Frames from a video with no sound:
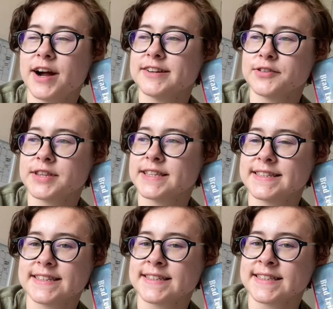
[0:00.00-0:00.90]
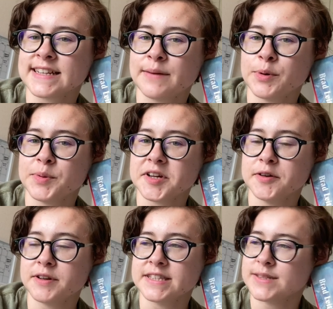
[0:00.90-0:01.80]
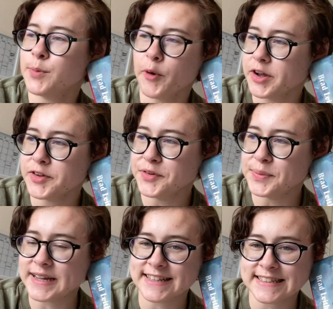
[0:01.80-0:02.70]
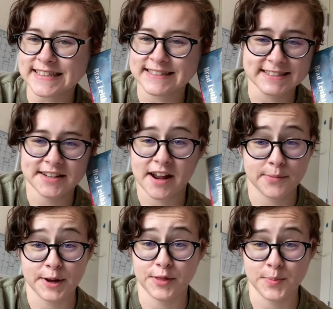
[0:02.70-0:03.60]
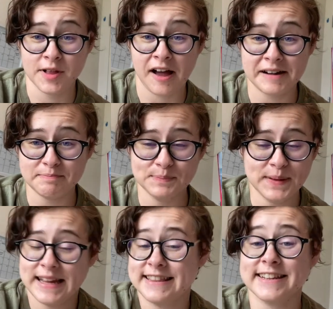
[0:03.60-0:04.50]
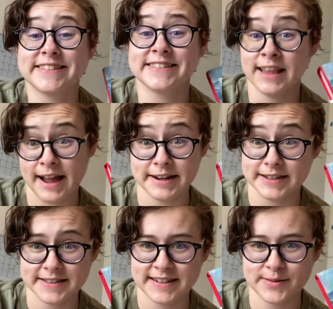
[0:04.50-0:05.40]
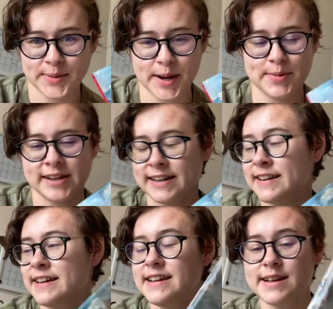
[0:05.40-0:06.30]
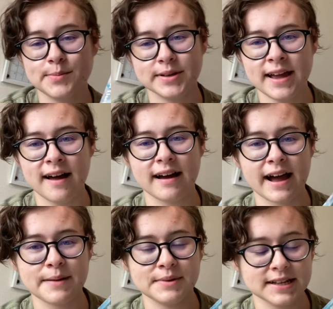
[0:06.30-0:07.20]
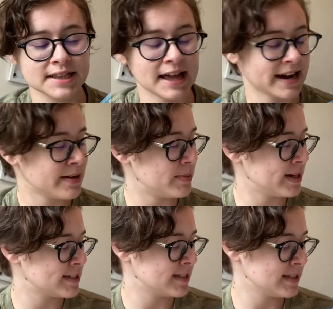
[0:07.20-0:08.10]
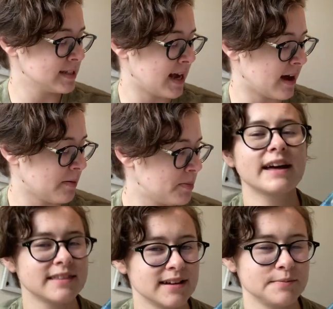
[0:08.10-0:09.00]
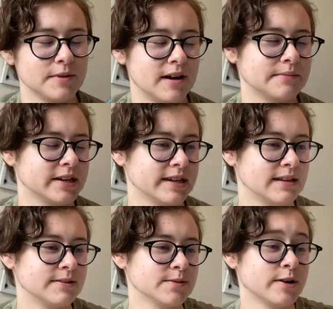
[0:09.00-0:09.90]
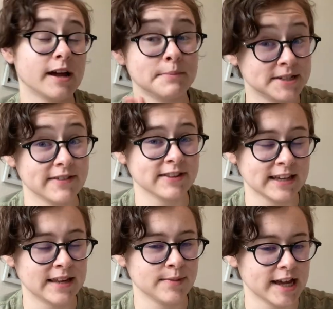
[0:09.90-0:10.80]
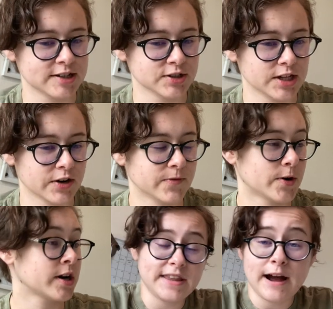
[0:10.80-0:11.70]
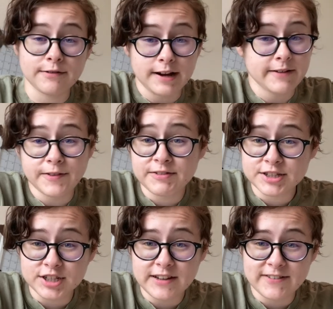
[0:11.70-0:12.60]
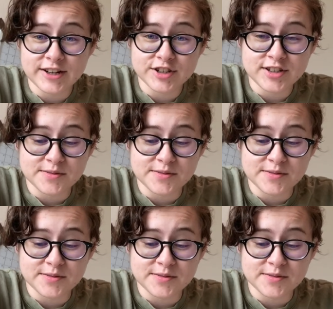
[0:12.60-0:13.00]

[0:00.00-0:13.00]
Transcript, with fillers: I don't think this is the type of book you can spoil because it's not about the plot in the slightest, in my opinion. But yeah, I'm glad I picked this up. I think I'm, I'm gonna keep this one. I'm definitely keeping Enter the Aardvark. Now I've officially finished